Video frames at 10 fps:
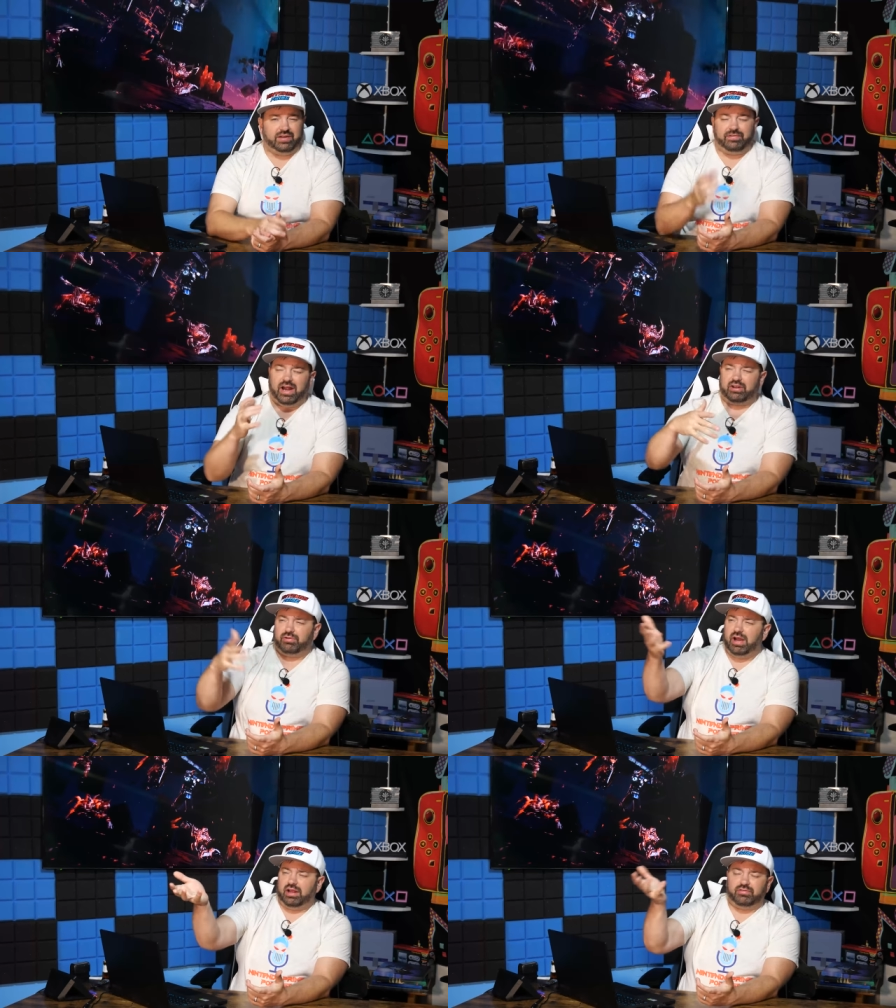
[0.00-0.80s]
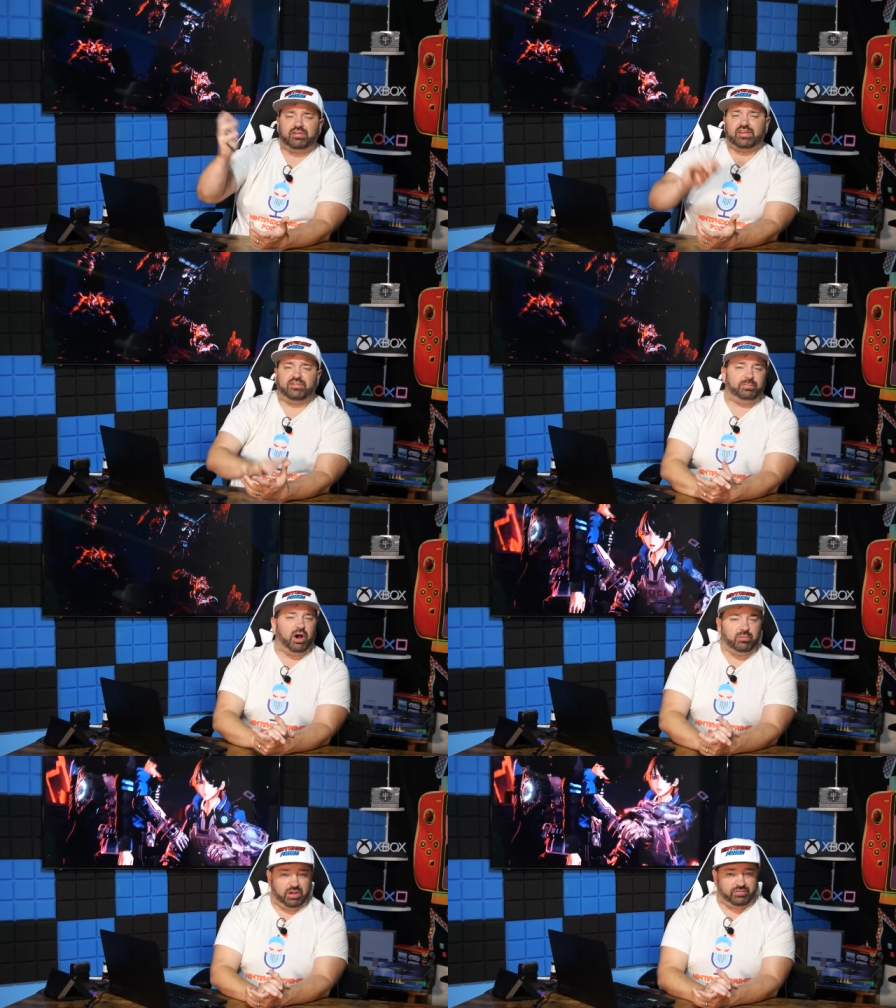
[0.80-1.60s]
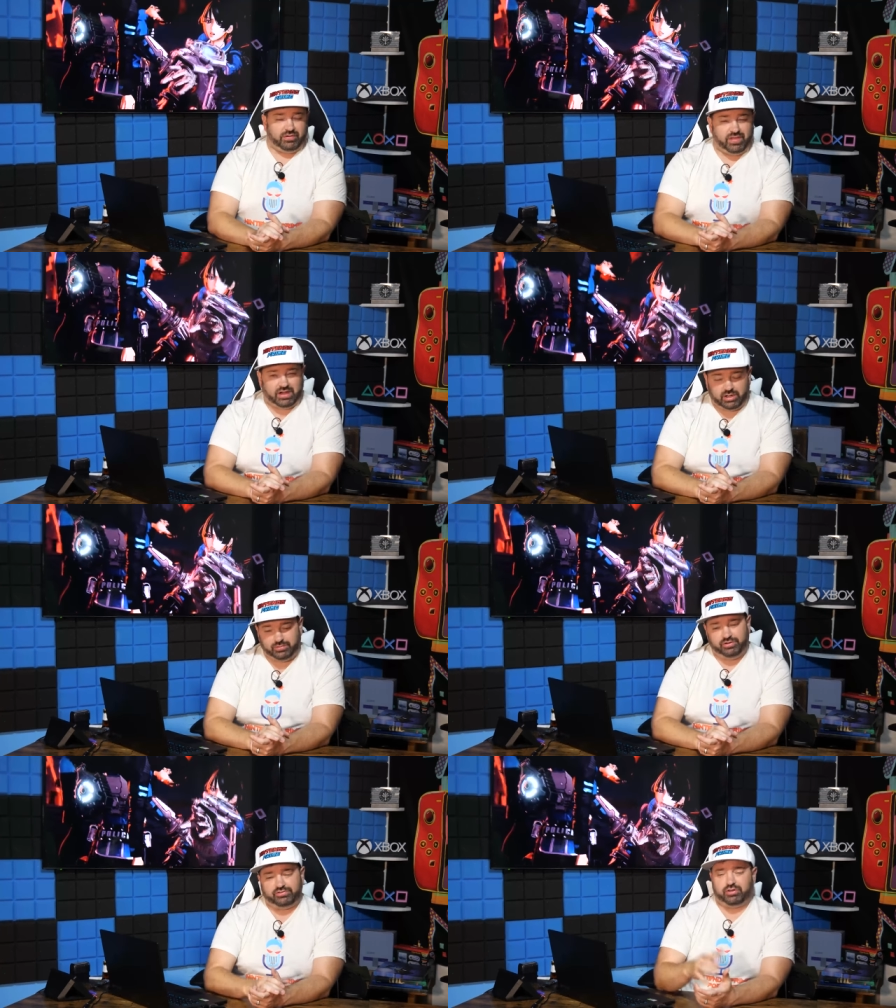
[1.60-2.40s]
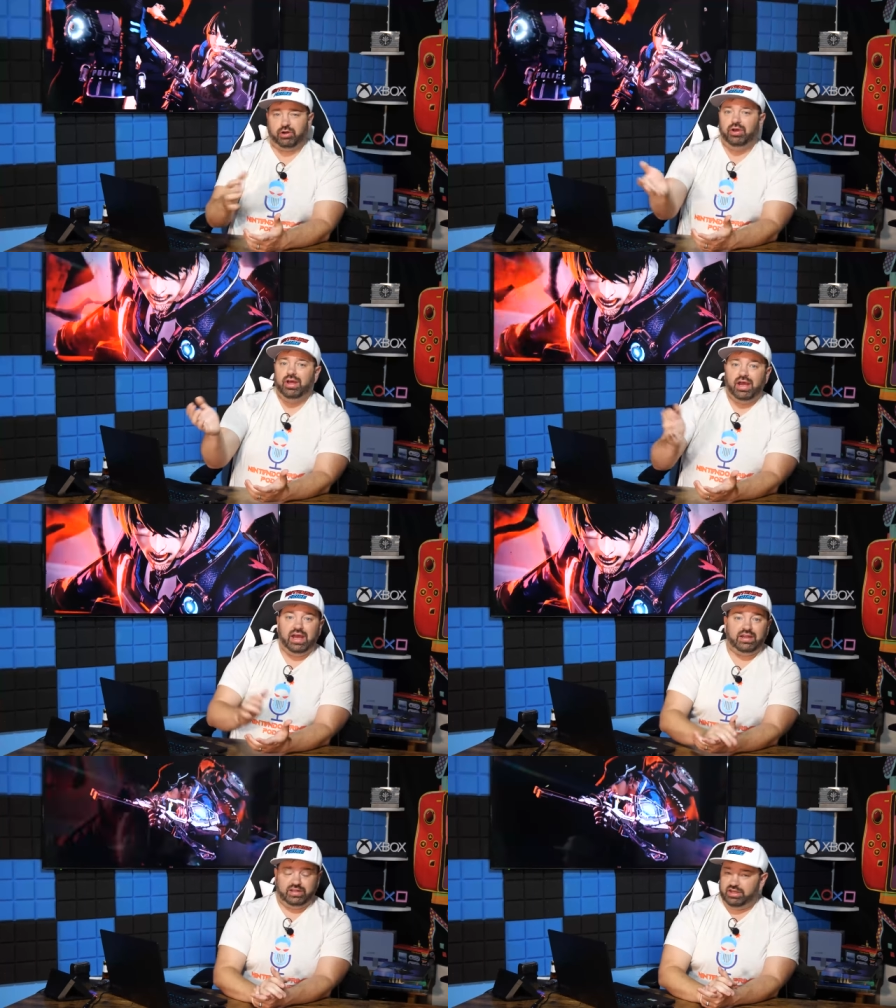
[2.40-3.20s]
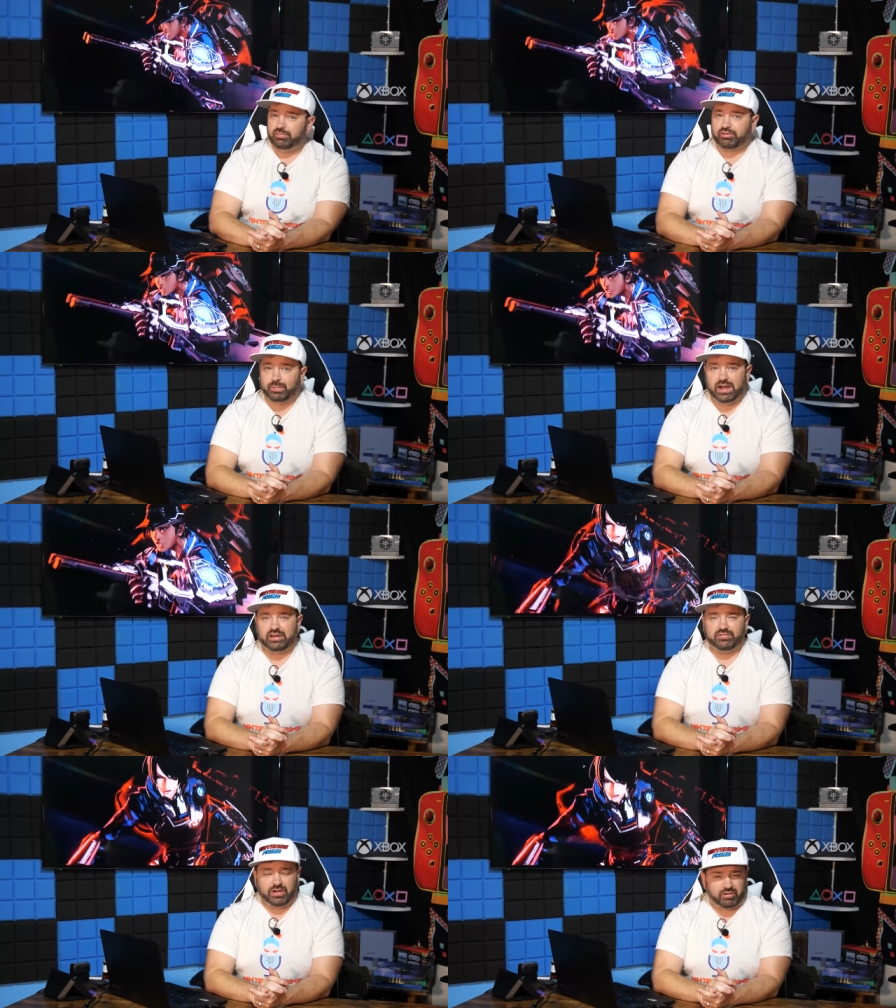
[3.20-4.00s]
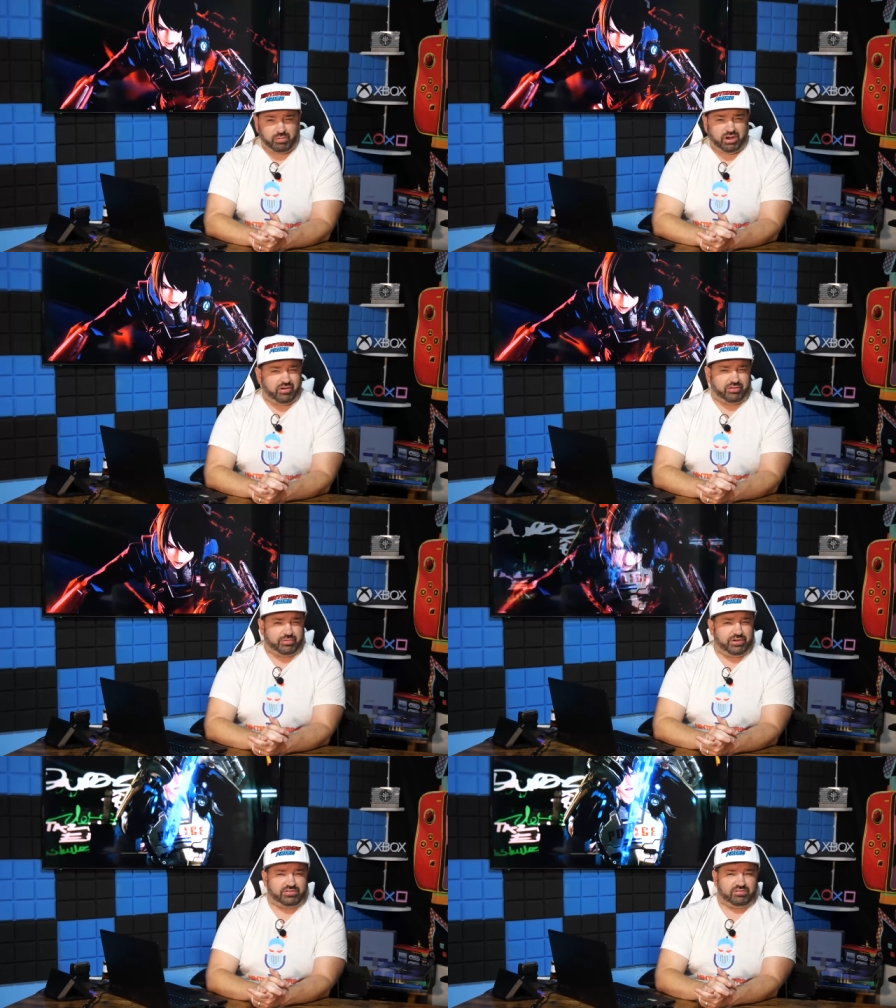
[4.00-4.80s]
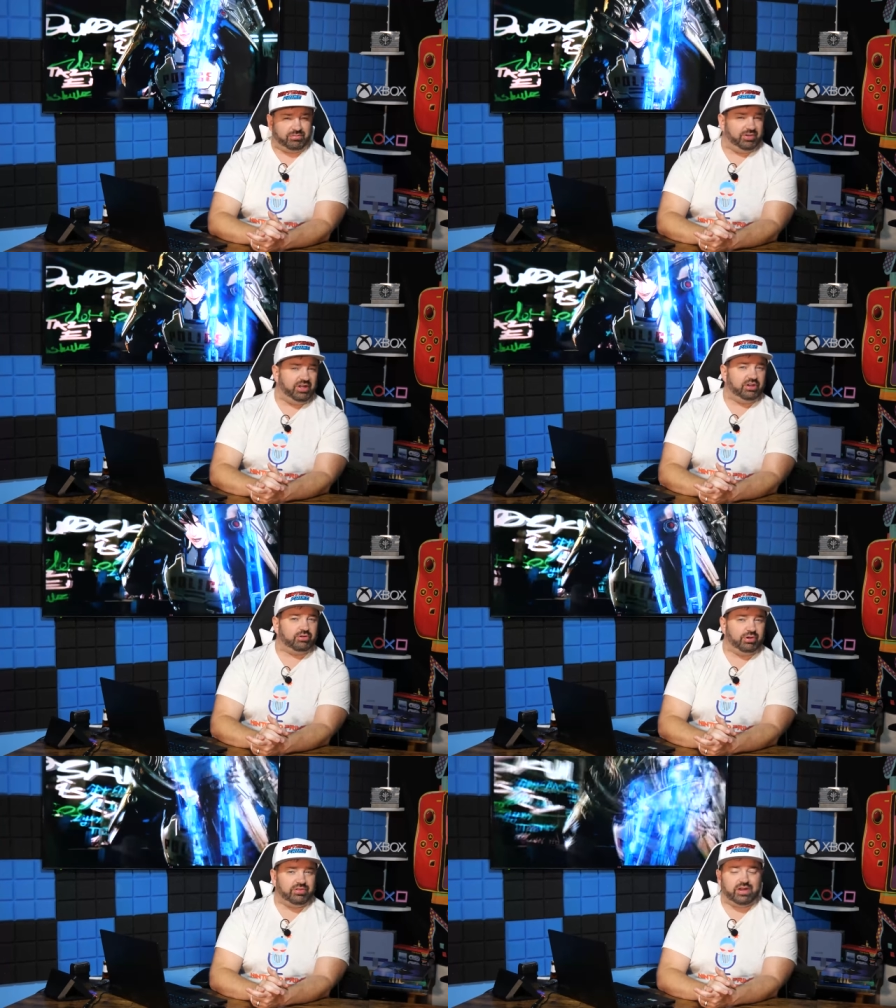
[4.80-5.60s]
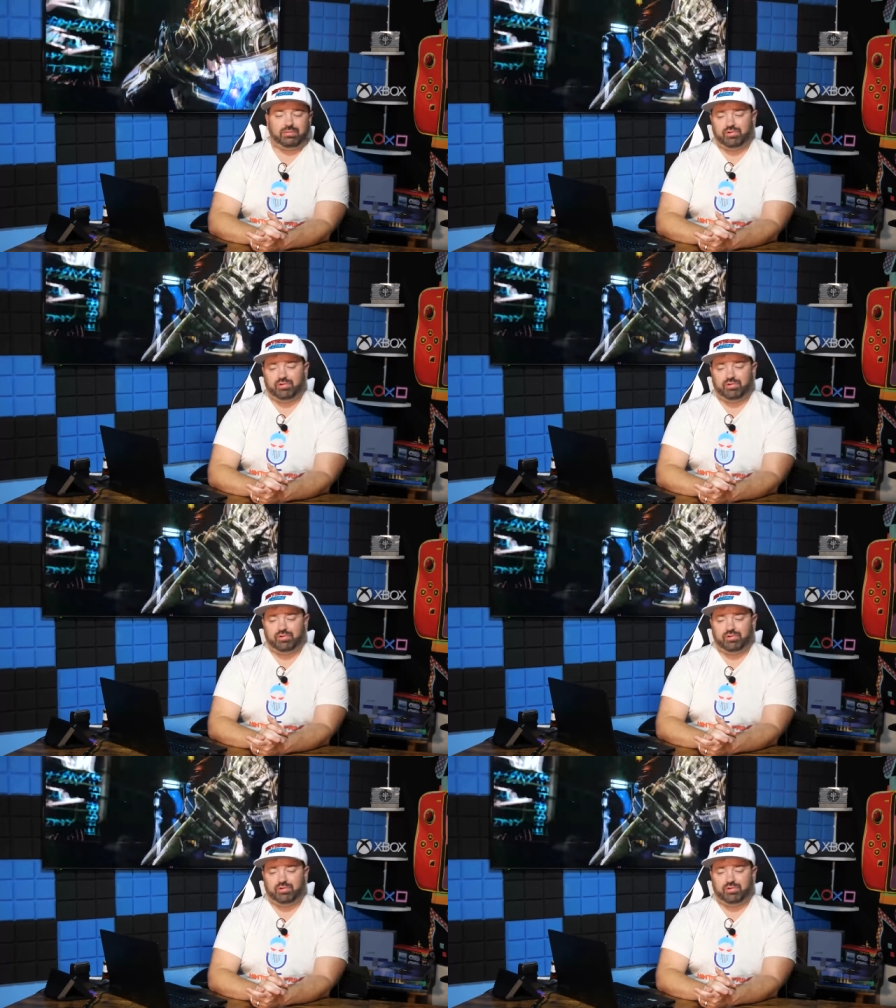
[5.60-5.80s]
In fact, I, cri I criticized Spawn Wave of that a couple years ago, and he responded very well to the criticism, and he agreed that I'm